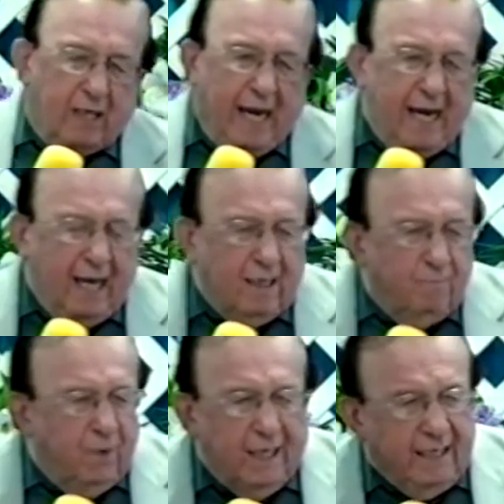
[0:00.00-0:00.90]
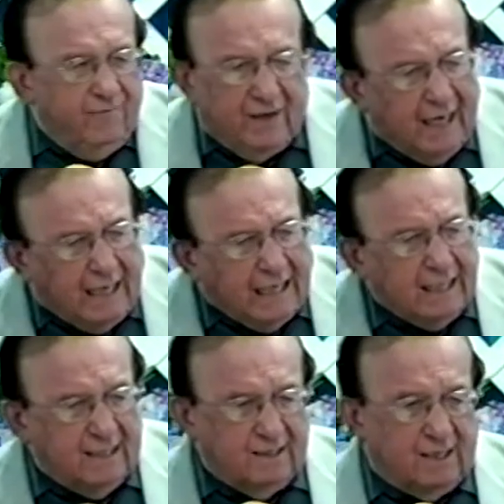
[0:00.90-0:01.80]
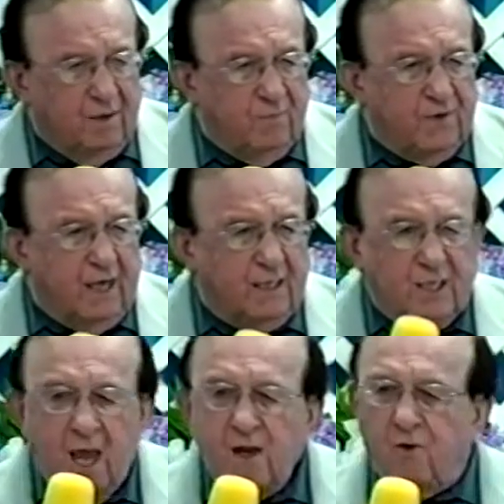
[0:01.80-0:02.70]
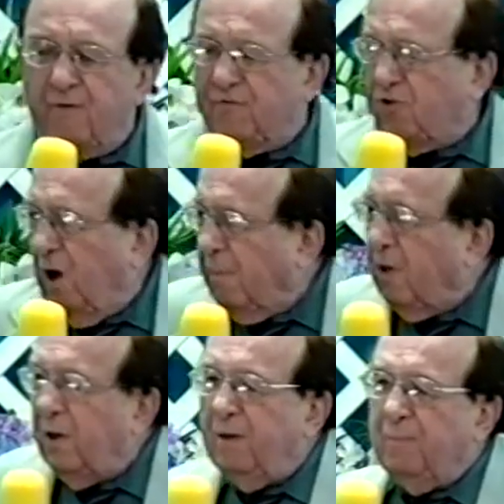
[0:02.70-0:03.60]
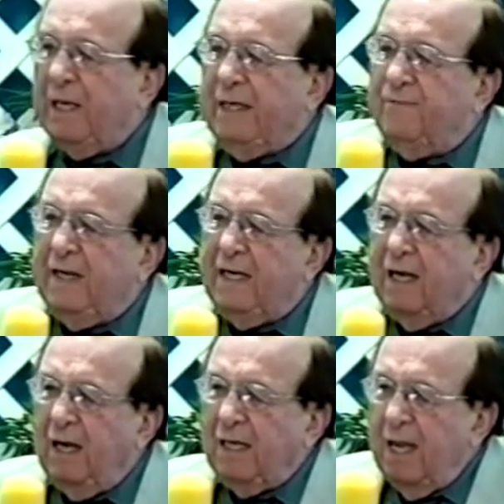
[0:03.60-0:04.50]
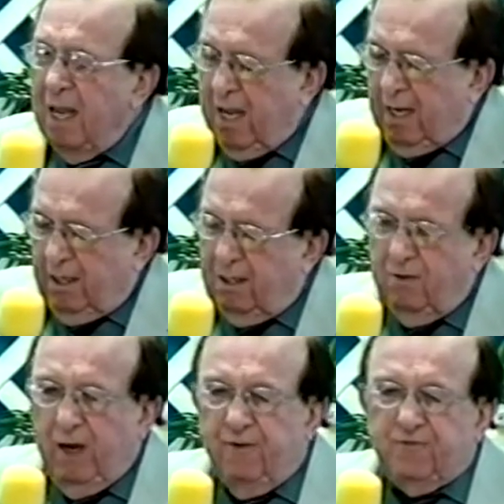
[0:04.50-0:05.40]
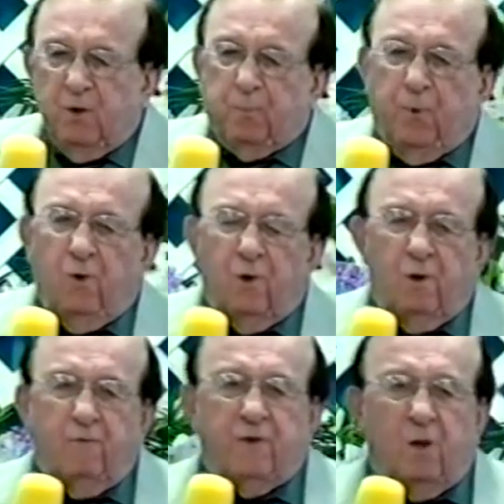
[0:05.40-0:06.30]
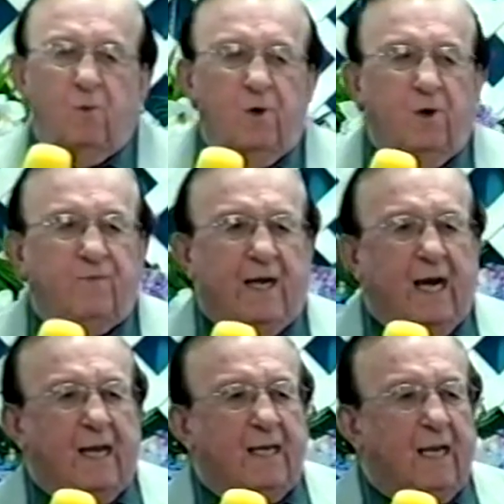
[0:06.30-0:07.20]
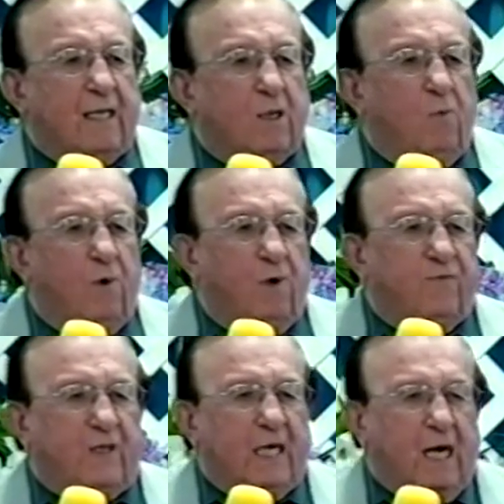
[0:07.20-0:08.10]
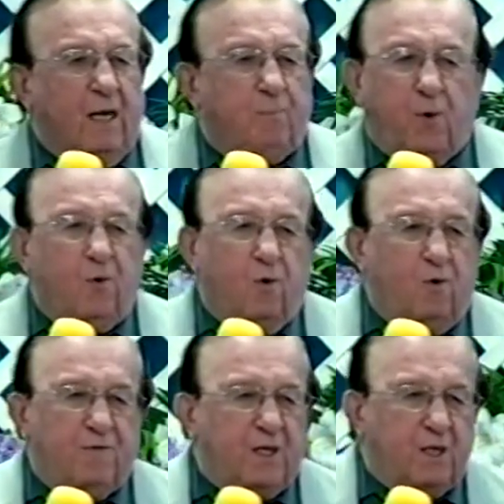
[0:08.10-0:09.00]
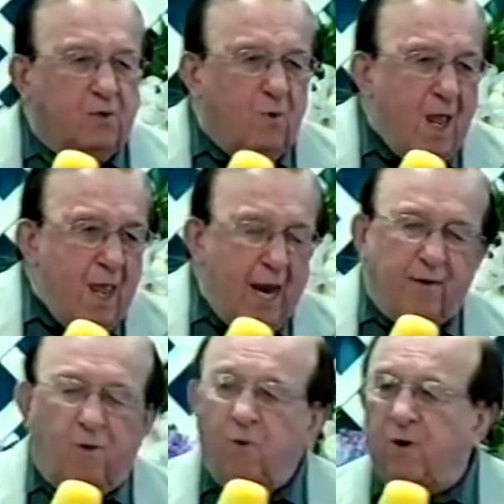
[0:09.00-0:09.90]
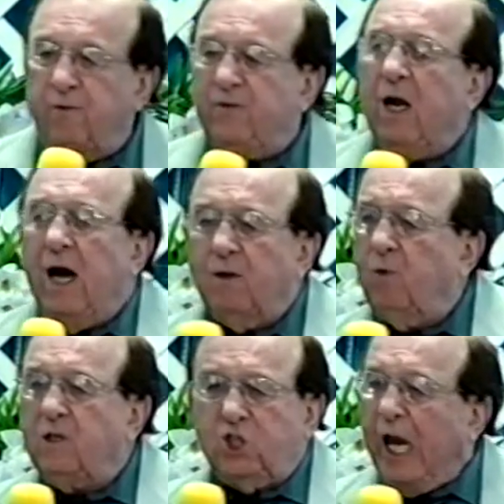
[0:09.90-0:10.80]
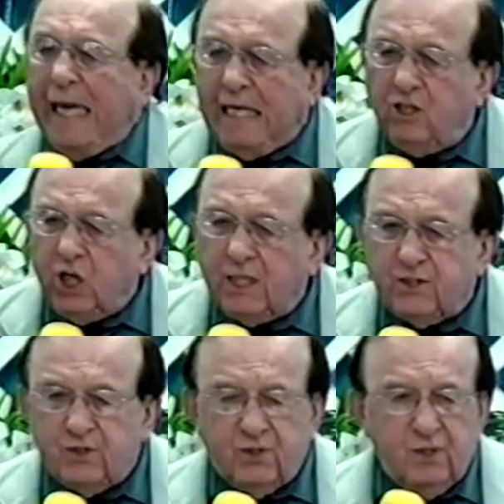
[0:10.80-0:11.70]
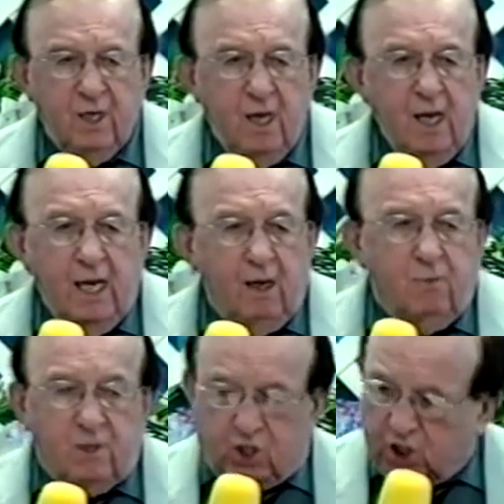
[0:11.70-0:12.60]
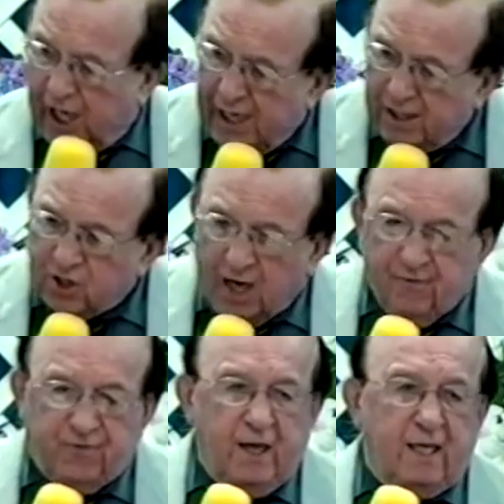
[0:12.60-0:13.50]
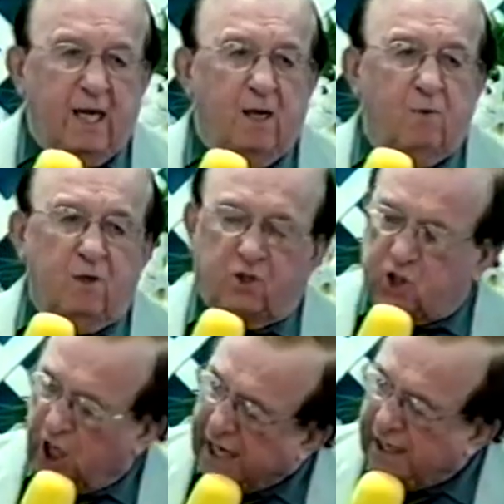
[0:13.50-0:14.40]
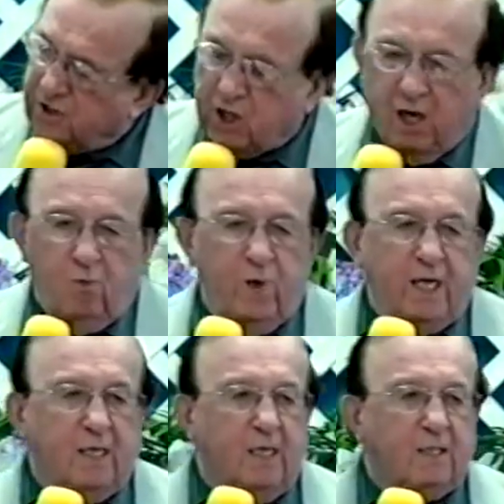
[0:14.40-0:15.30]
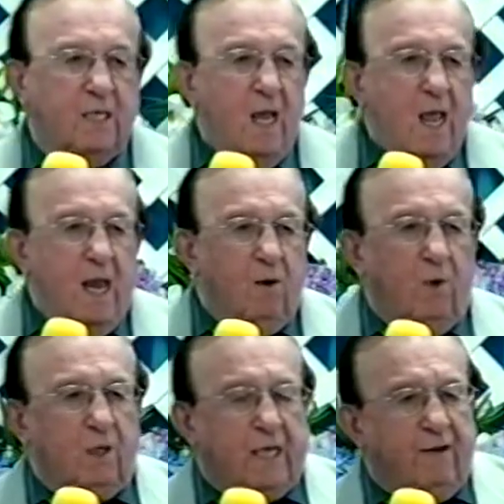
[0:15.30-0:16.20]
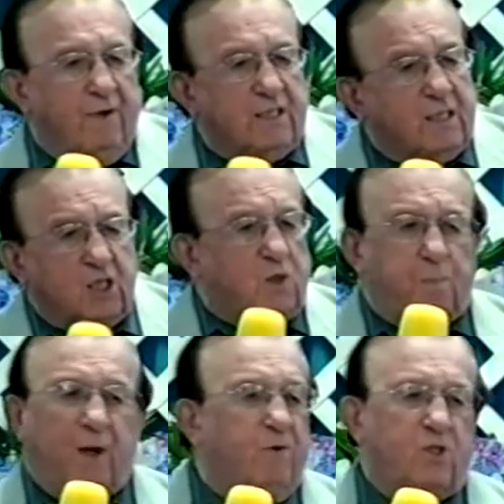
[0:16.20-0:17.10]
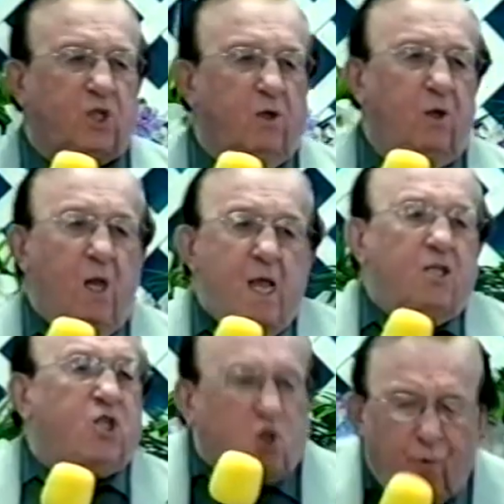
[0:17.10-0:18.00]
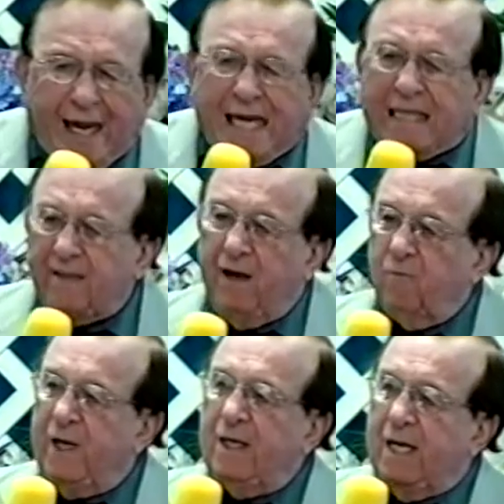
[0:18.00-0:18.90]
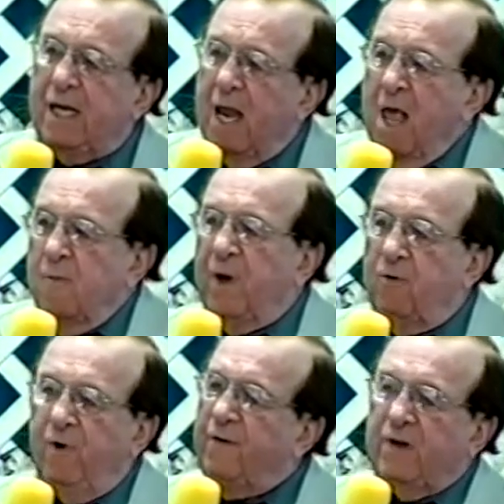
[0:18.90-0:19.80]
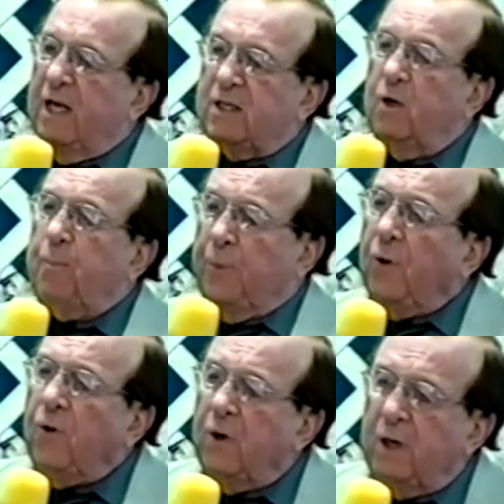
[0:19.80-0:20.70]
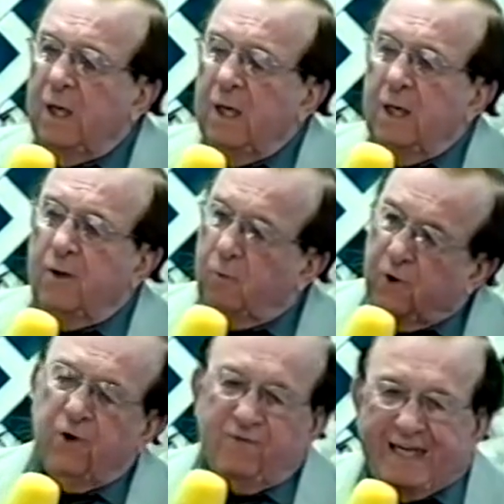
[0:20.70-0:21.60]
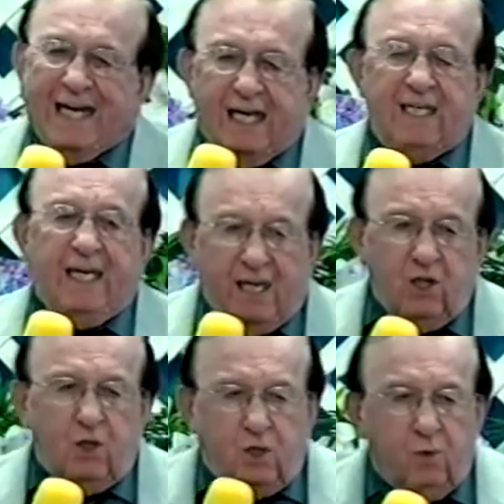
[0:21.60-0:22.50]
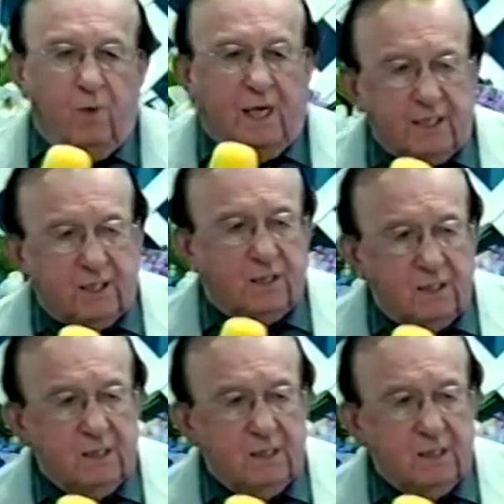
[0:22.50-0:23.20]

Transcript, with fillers: can't believe God in some things. You have trouble believing God. You have to pour over the Word of God and let the Word of God pour over you, and the Word of God will change us. He will change our thinking, it will change our weakness, it will give us the spiritual strength that we need. But we've got to pour the Word of God into us.